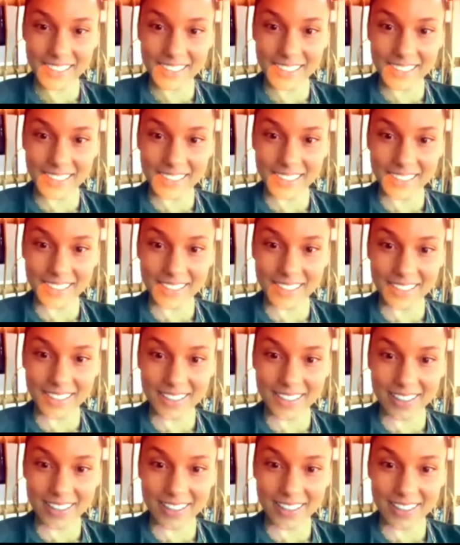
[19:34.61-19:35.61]

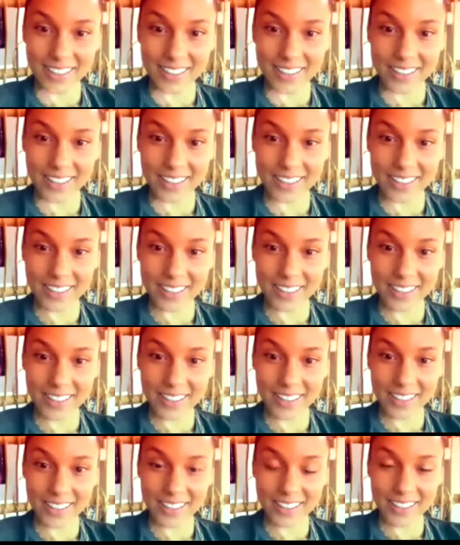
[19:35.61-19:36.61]

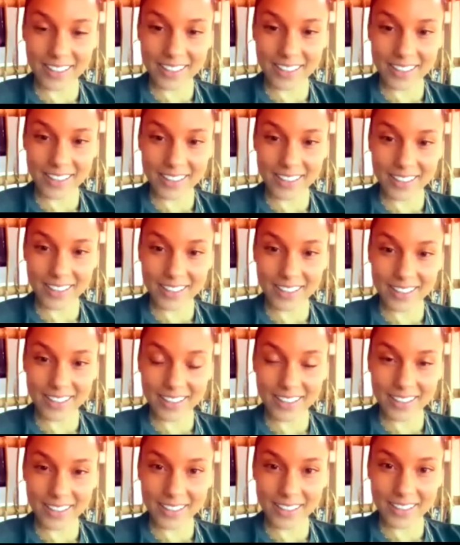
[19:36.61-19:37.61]

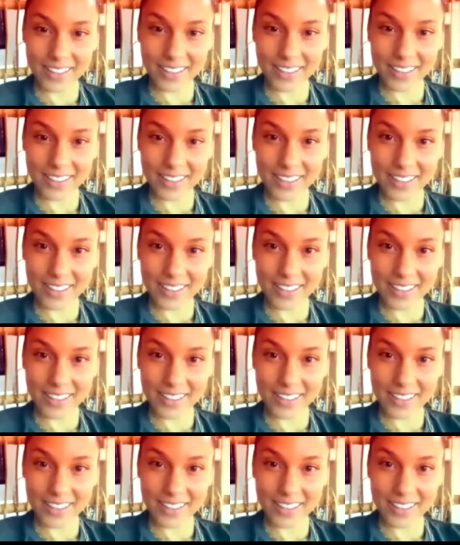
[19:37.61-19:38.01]
(silent)